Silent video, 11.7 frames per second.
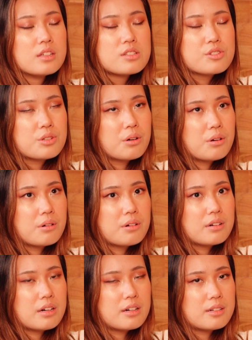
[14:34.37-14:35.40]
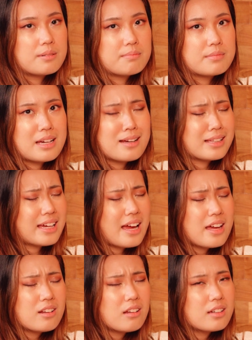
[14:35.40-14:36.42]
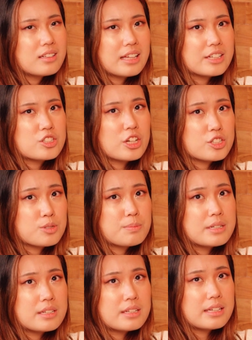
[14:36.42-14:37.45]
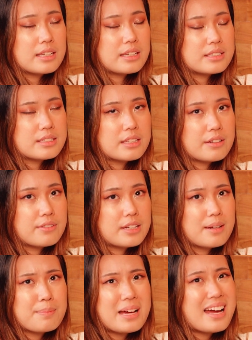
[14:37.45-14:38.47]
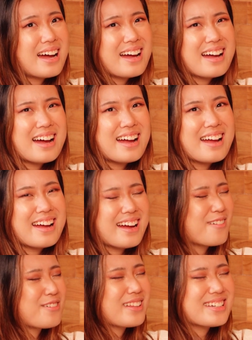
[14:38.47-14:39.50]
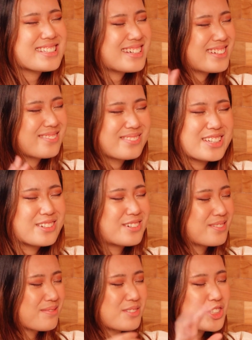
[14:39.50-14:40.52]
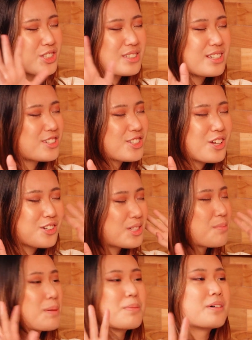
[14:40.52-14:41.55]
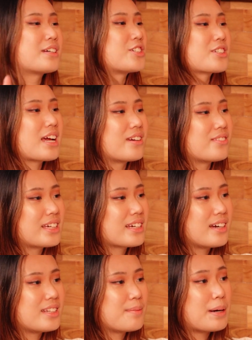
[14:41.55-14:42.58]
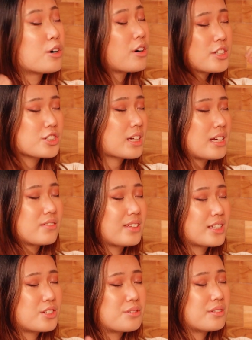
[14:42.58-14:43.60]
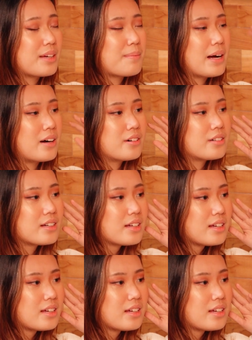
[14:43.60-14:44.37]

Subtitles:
So like I had a lot of like judgment and stuff like that. But I realized like, you know, they're just toxic people. I just kind of like cut them out, or I just kind of like tune them out.